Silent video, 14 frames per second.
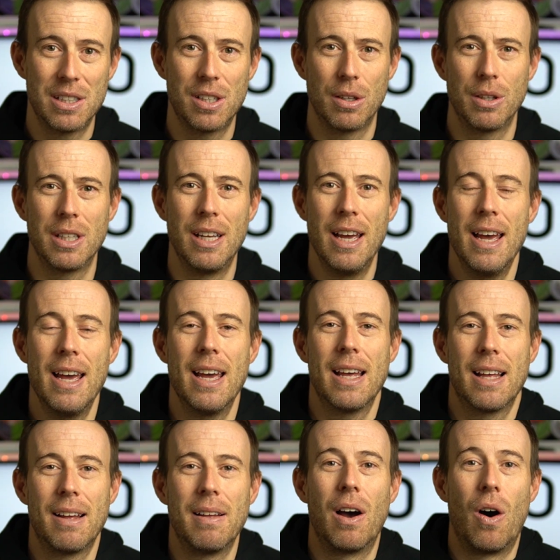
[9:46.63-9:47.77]
So that
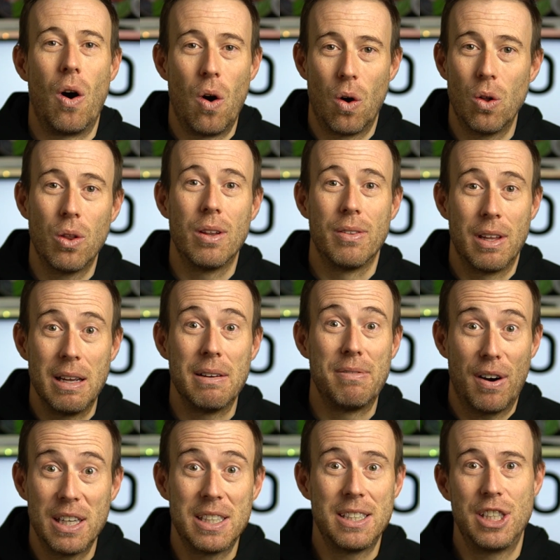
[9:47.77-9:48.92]
all the
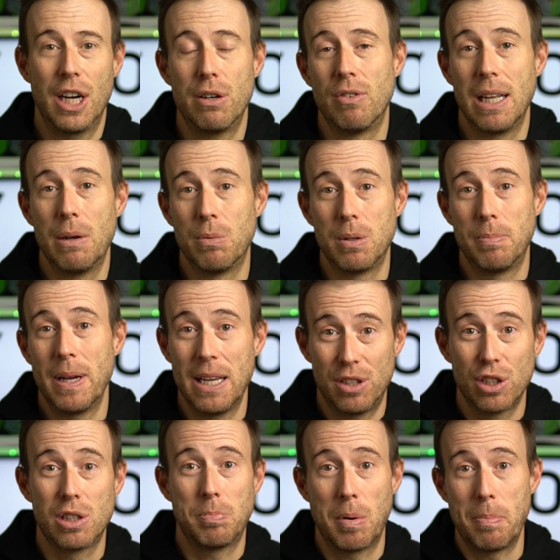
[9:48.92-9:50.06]
advice generally would be
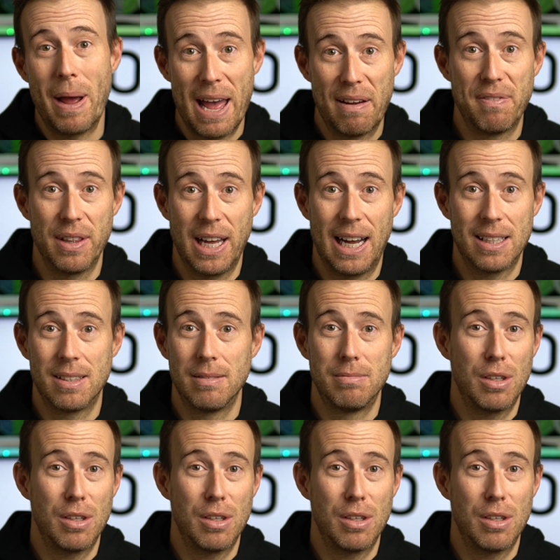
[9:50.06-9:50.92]
just prepare for that.